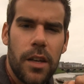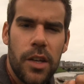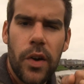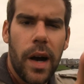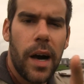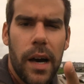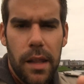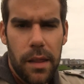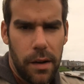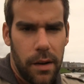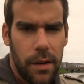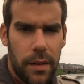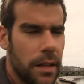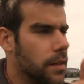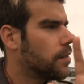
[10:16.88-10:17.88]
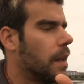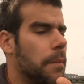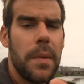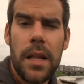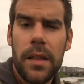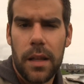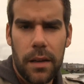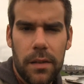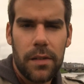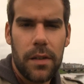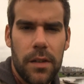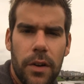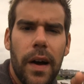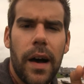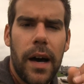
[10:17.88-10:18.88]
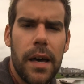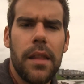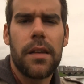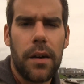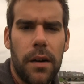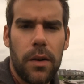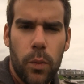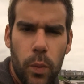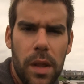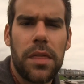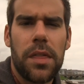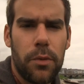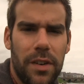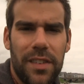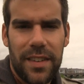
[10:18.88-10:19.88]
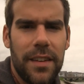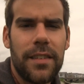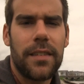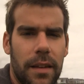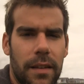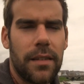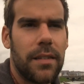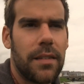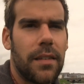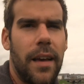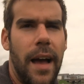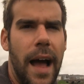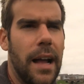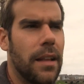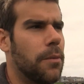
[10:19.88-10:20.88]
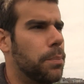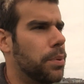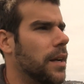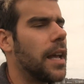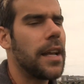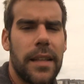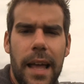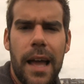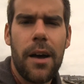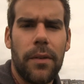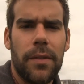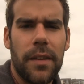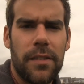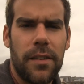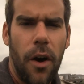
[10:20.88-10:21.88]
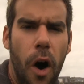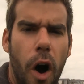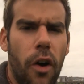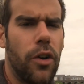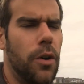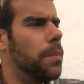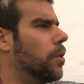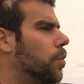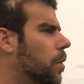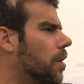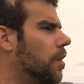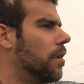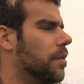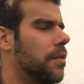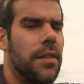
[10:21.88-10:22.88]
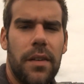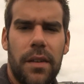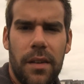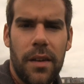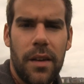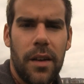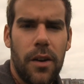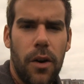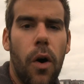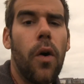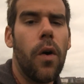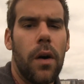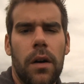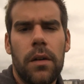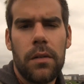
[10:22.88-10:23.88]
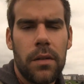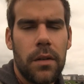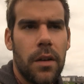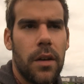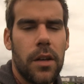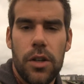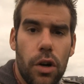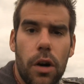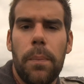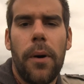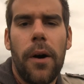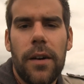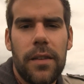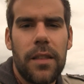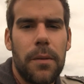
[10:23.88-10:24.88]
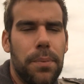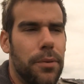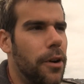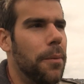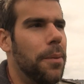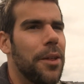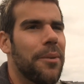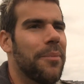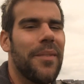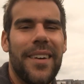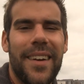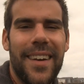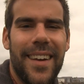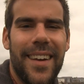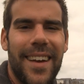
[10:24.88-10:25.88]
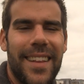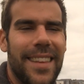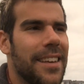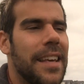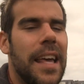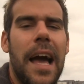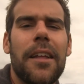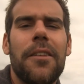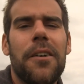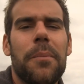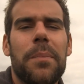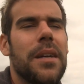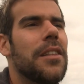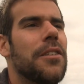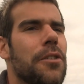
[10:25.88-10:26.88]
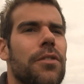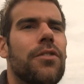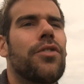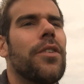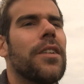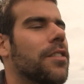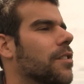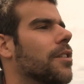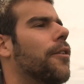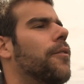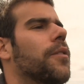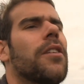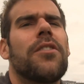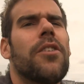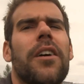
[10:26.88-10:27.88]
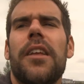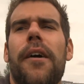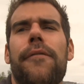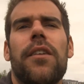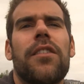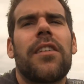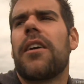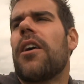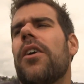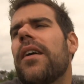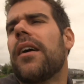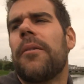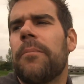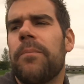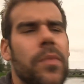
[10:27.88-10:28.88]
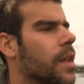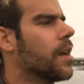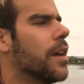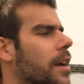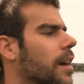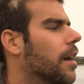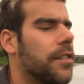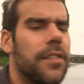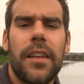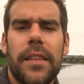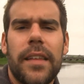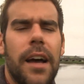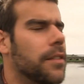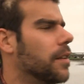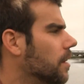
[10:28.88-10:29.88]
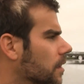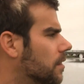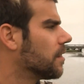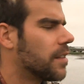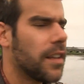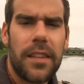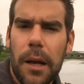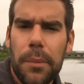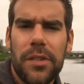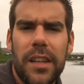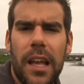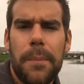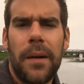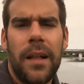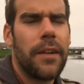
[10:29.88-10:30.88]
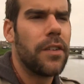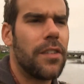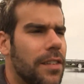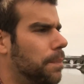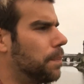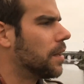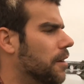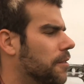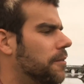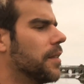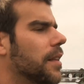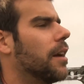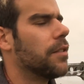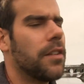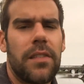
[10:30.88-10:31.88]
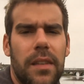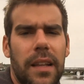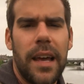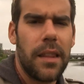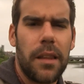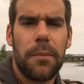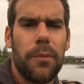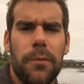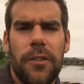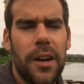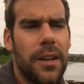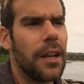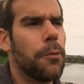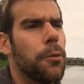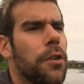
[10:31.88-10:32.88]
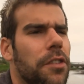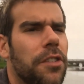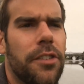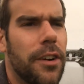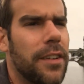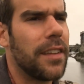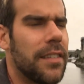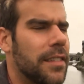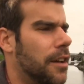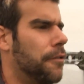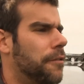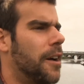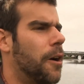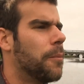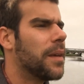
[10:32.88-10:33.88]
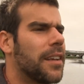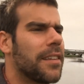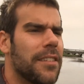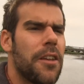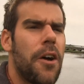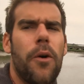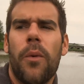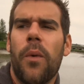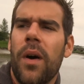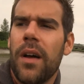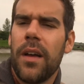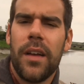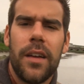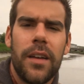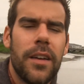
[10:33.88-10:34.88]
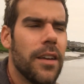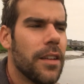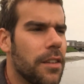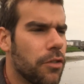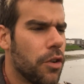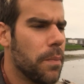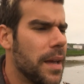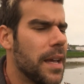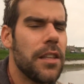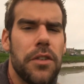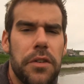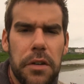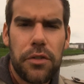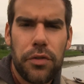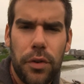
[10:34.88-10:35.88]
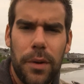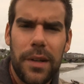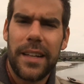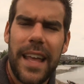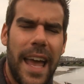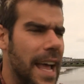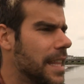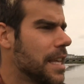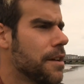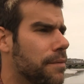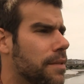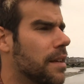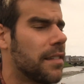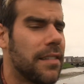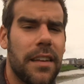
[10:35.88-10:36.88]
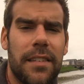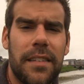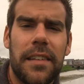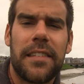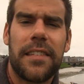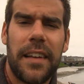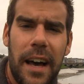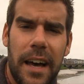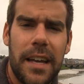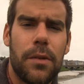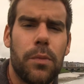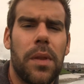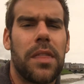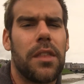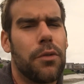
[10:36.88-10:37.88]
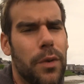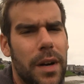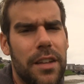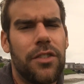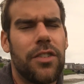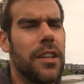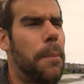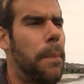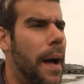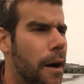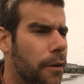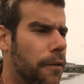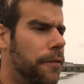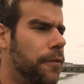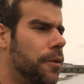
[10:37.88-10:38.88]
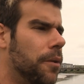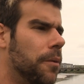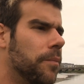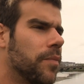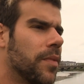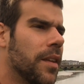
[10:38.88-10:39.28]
You're either, and I mean this, you're either with the resistance and bringing down this horrible world, or you're a part of the problem. You cannot be neutral. It's not enough to say, oh, I'll sit down and listen to dubstep, I'll have a spliff, and I'll just let the fucking world sort itself out. Because no, to remain neutral in any of this is to side with the rich and the powerful.